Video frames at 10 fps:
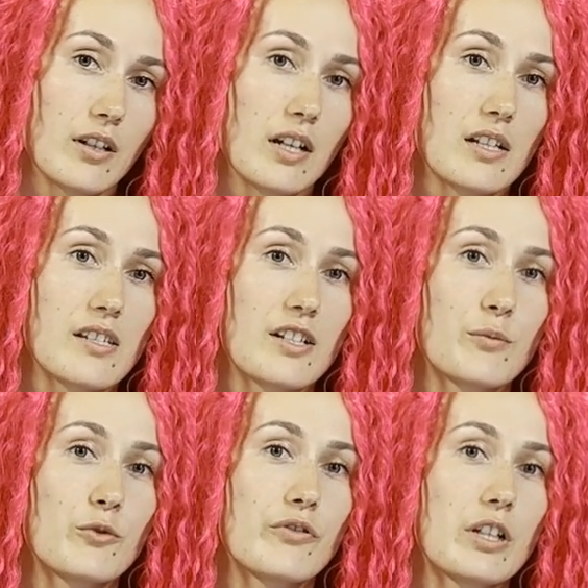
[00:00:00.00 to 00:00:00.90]
Consider
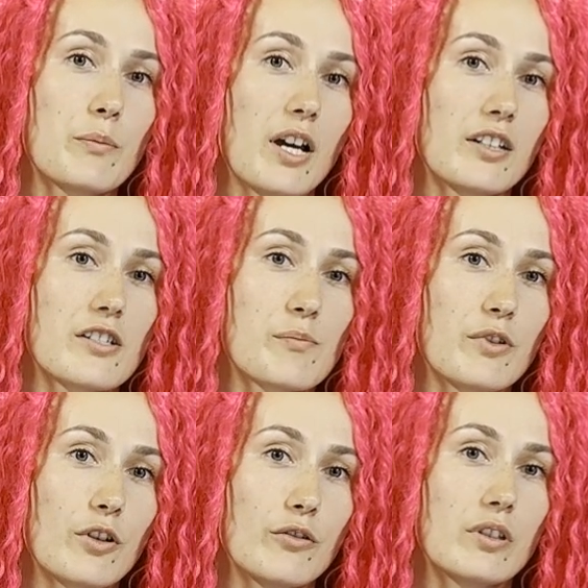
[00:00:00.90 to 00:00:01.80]
moving banners
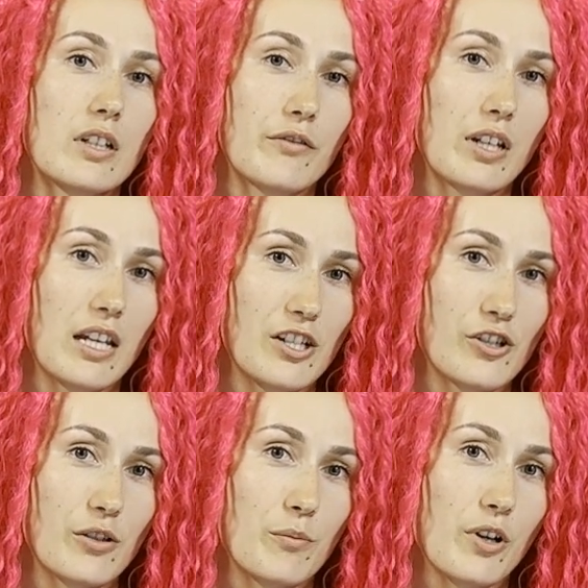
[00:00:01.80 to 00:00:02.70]
below the
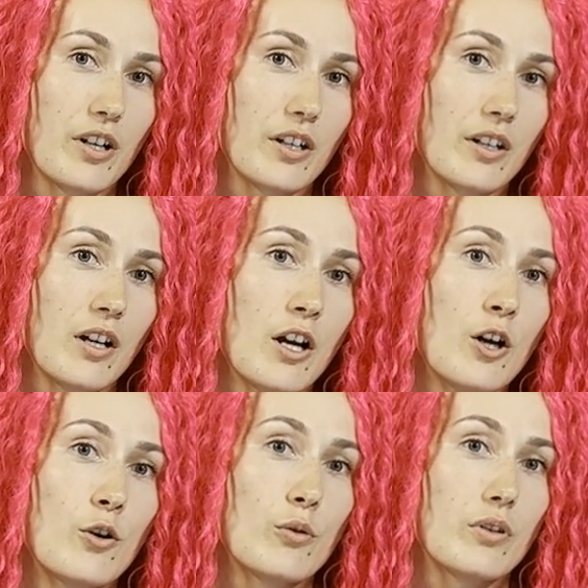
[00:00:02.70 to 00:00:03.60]
navigation bar
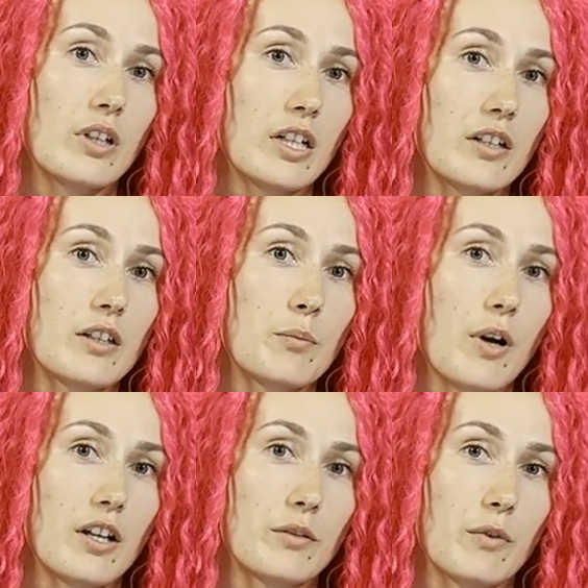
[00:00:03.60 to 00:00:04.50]
or near the
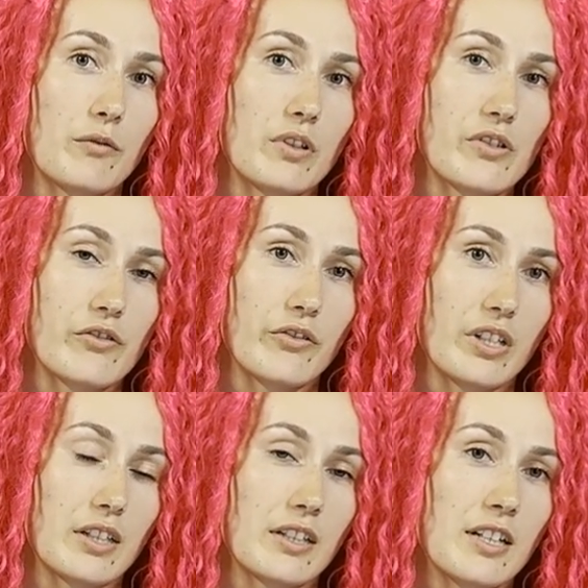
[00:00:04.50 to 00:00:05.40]
bottom of the
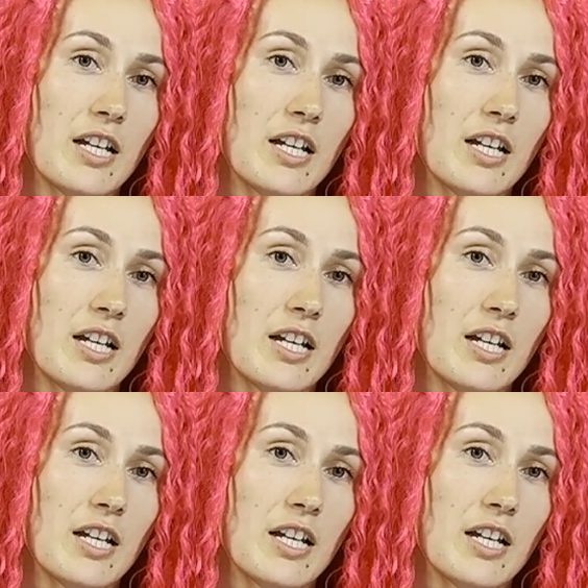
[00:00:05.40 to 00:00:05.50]
screen,